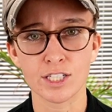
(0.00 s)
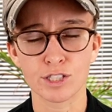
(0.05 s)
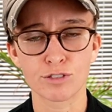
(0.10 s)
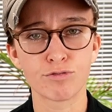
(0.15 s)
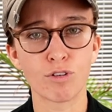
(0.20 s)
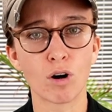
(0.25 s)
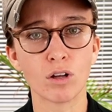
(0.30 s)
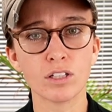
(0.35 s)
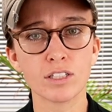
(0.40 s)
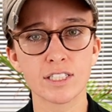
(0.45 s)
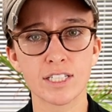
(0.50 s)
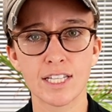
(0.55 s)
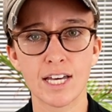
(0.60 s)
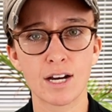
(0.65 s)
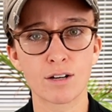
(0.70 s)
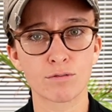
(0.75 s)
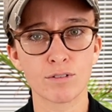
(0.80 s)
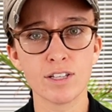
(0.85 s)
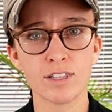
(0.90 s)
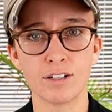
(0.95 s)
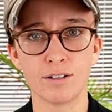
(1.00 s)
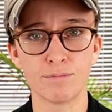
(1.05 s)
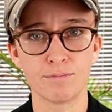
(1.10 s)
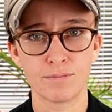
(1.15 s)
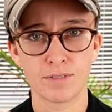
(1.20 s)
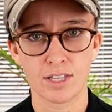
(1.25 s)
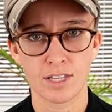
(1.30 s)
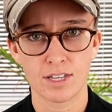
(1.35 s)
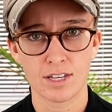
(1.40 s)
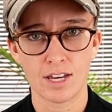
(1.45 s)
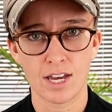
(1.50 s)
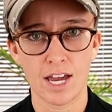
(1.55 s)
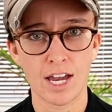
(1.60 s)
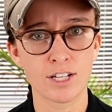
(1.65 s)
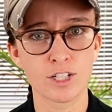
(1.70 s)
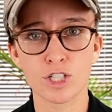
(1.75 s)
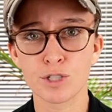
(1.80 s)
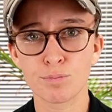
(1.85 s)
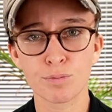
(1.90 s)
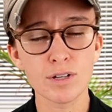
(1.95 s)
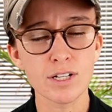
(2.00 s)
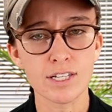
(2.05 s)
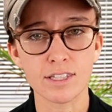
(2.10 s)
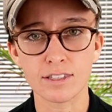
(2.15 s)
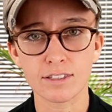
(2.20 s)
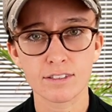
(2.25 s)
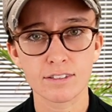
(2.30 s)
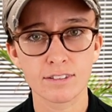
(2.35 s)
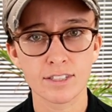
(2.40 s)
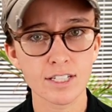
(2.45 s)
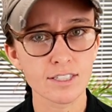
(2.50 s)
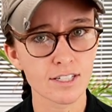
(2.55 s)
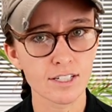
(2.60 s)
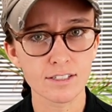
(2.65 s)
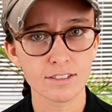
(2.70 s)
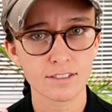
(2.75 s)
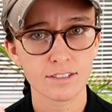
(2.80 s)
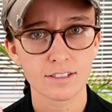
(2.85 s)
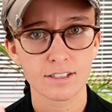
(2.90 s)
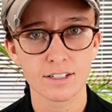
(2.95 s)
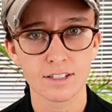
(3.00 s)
is fall into that rhythm and just breathe. That's it.